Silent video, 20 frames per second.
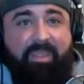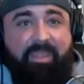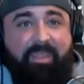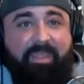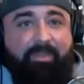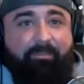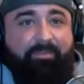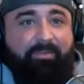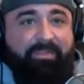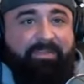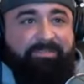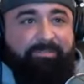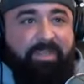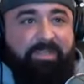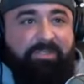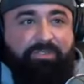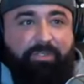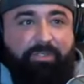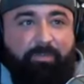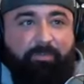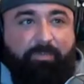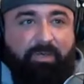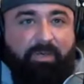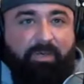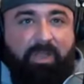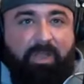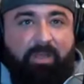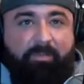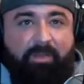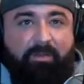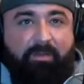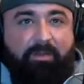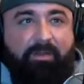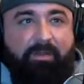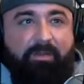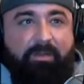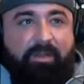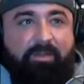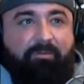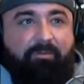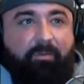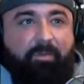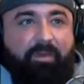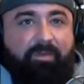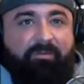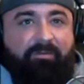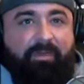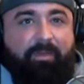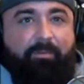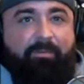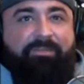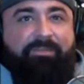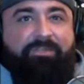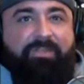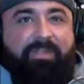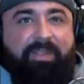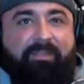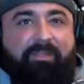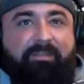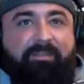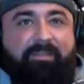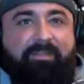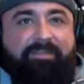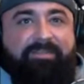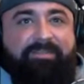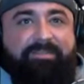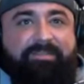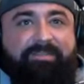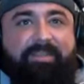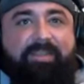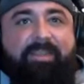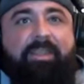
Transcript: and please make sure put a comment on here. I do want to double check this.